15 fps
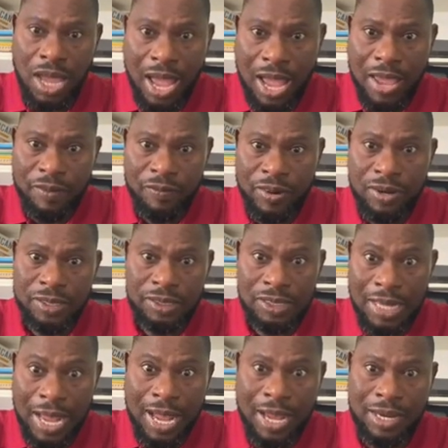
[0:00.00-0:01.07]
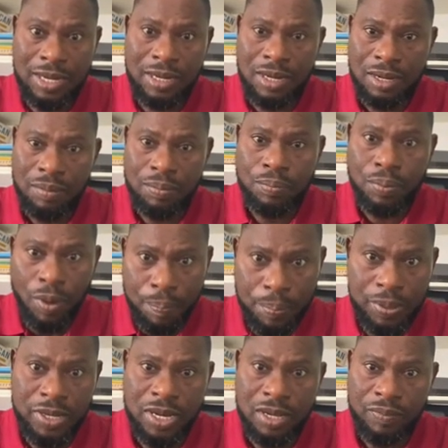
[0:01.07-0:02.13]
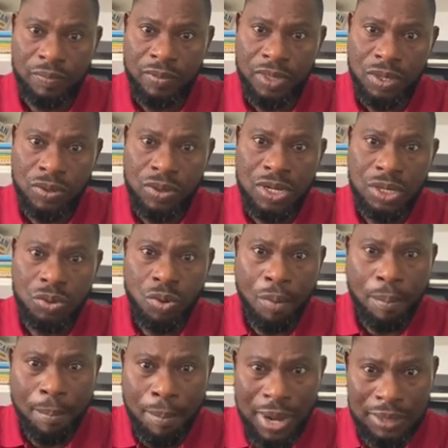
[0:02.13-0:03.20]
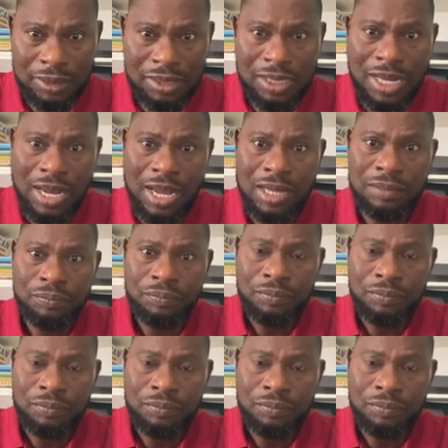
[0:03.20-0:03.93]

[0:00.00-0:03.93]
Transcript: IFRS 9 properly, you need to master